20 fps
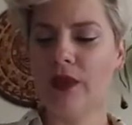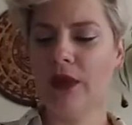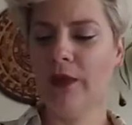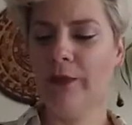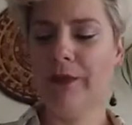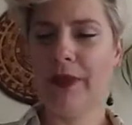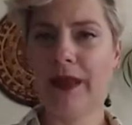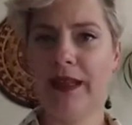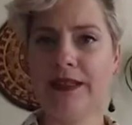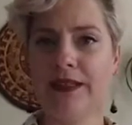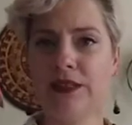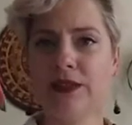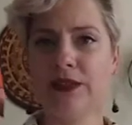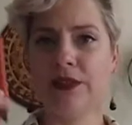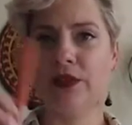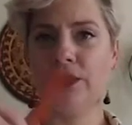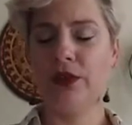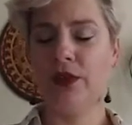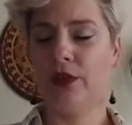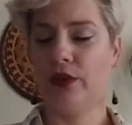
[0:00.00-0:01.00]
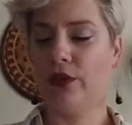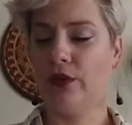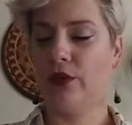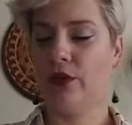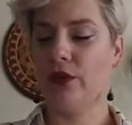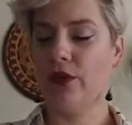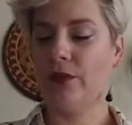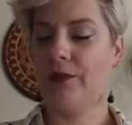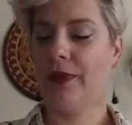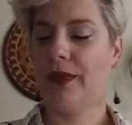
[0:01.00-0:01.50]
a pencil
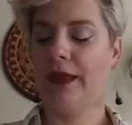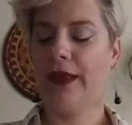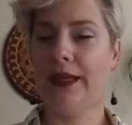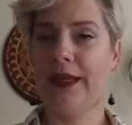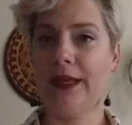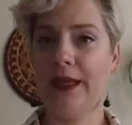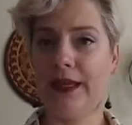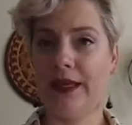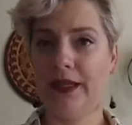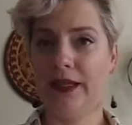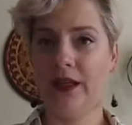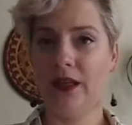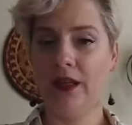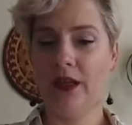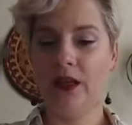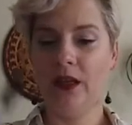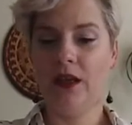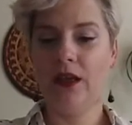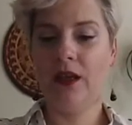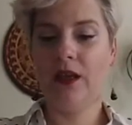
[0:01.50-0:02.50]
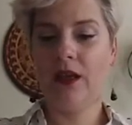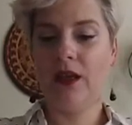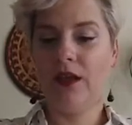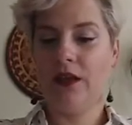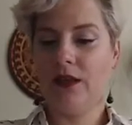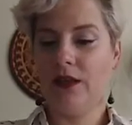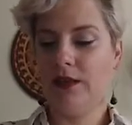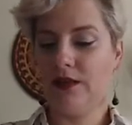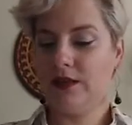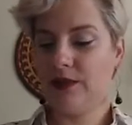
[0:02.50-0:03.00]
or pen,
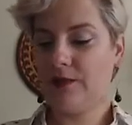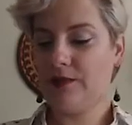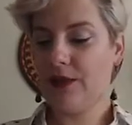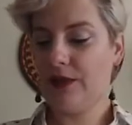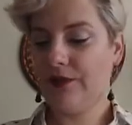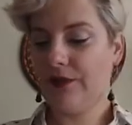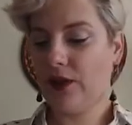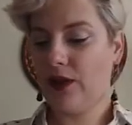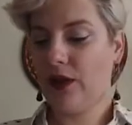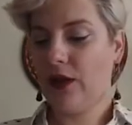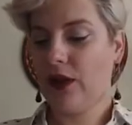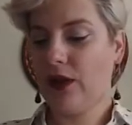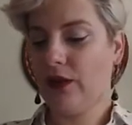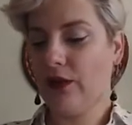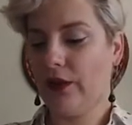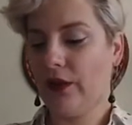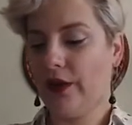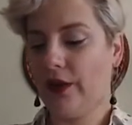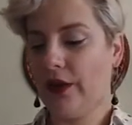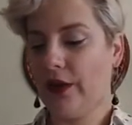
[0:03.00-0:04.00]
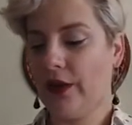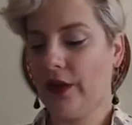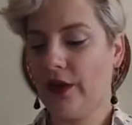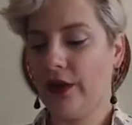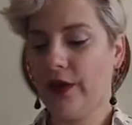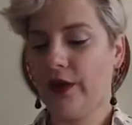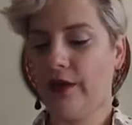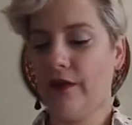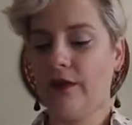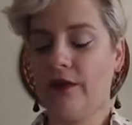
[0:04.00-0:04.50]
some different
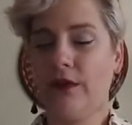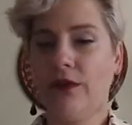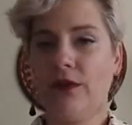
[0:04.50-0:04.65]
colored